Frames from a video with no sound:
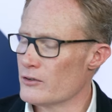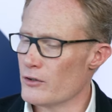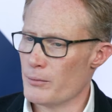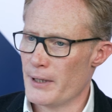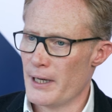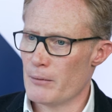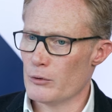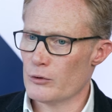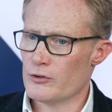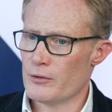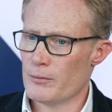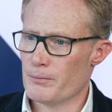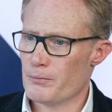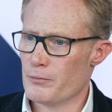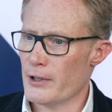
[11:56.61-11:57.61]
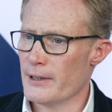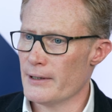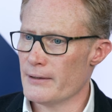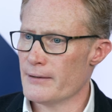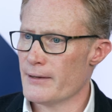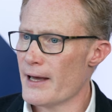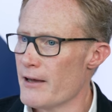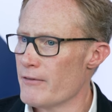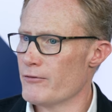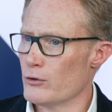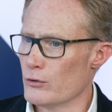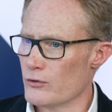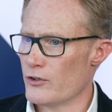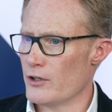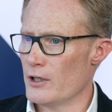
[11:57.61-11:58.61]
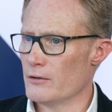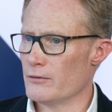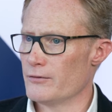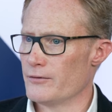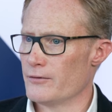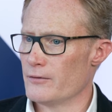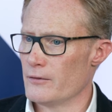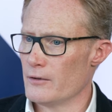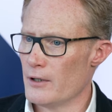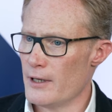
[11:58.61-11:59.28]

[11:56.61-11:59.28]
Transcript: to be able to bring their full self